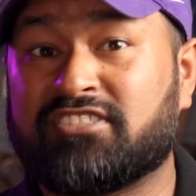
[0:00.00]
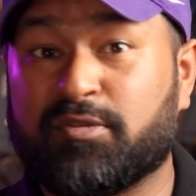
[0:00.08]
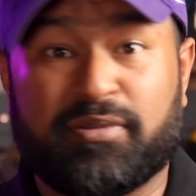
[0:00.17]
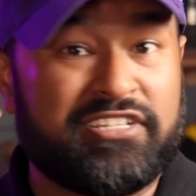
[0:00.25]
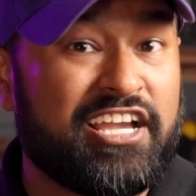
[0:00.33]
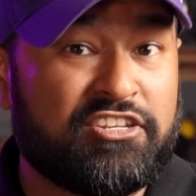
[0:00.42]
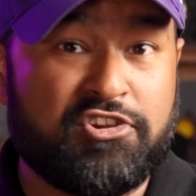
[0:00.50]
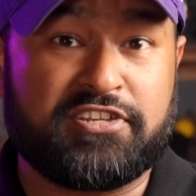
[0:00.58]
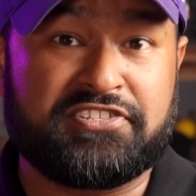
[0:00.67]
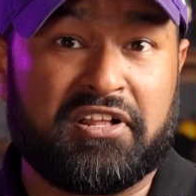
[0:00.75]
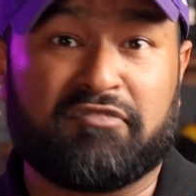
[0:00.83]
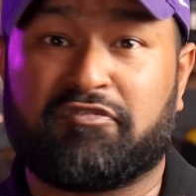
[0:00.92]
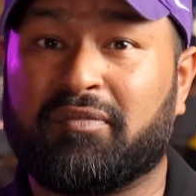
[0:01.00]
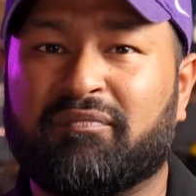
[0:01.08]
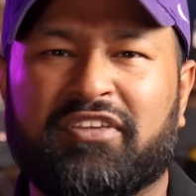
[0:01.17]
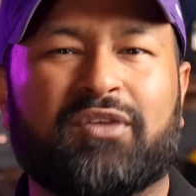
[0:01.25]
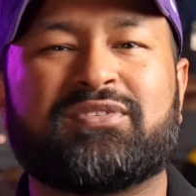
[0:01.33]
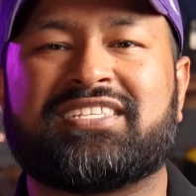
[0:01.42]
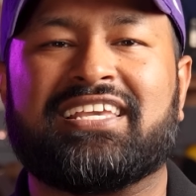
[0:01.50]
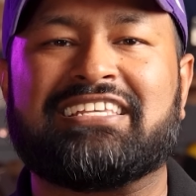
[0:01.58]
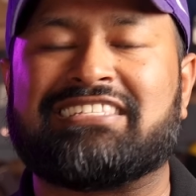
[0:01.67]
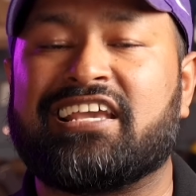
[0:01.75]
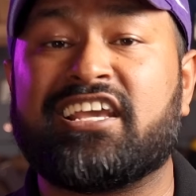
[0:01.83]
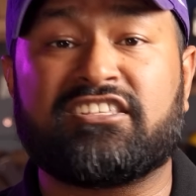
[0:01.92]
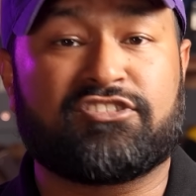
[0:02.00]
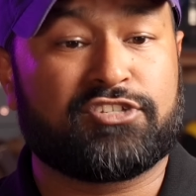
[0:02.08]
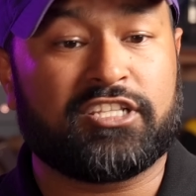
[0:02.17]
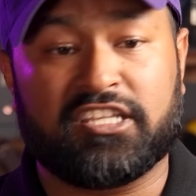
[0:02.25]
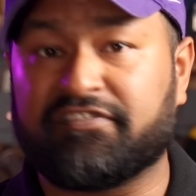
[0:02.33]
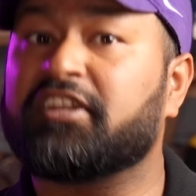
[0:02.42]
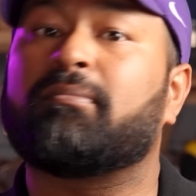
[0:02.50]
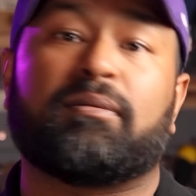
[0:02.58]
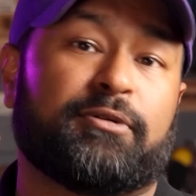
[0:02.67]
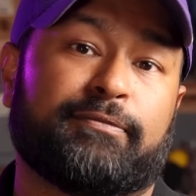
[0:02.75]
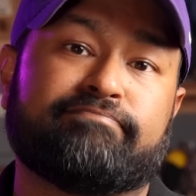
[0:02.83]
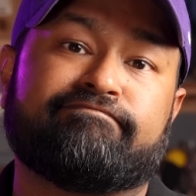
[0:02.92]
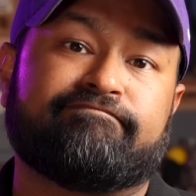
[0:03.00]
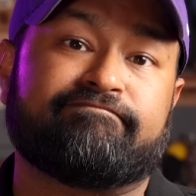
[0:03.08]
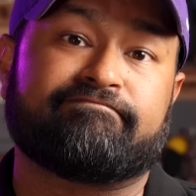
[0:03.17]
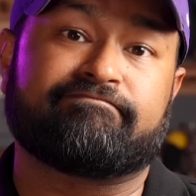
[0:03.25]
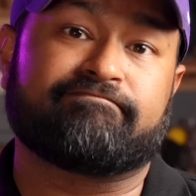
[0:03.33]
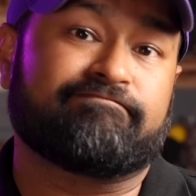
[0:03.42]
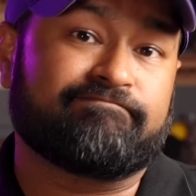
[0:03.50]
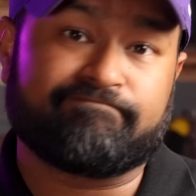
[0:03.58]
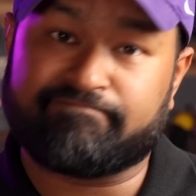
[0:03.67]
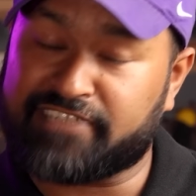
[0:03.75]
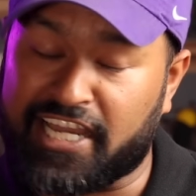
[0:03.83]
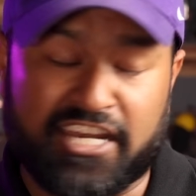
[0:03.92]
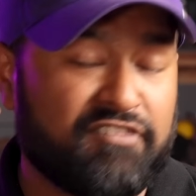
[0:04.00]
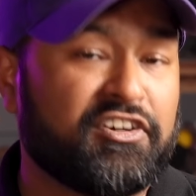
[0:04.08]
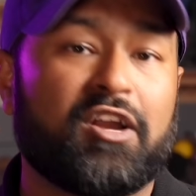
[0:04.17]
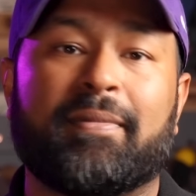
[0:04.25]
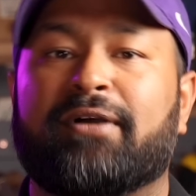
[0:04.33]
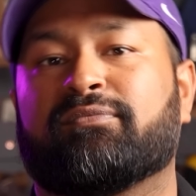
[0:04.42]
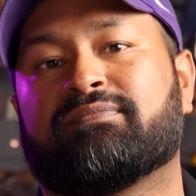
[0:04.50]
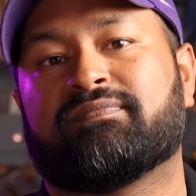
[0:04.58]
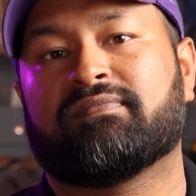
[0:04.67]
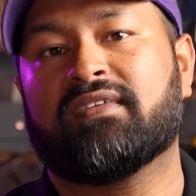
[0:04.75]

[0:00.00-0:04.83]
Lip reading: to protect yourself from VOCs is to live in a bubble and never come out.